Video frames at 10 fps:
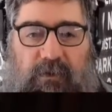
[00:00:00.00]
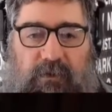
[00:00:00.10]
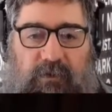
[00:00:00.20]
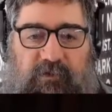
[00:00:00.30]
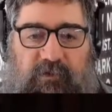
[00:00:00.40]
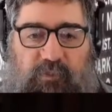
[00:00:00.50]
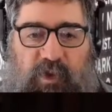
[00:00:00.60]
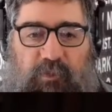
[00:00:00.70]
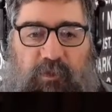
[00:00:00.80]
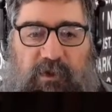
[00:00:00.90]
There's some
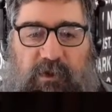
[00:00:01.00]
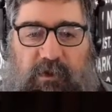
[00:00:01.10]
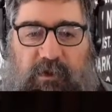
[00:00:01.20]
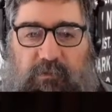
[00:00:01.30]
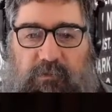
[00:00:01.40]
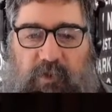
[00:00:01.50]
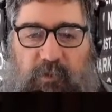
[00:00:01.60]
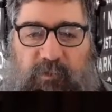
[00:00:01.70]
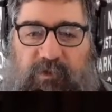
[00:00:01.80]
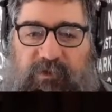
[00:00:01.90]
people here.
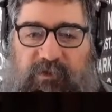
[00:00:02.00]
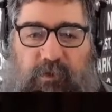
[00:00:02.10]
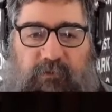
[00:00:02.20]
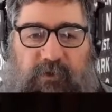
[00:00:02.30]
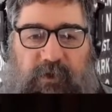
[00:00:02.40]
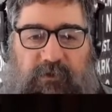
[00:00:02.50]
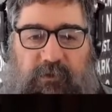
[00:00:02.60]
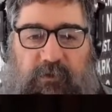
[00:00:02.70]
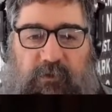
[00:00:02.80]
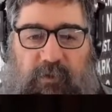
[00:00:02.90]
I'm supposed to stop for that too,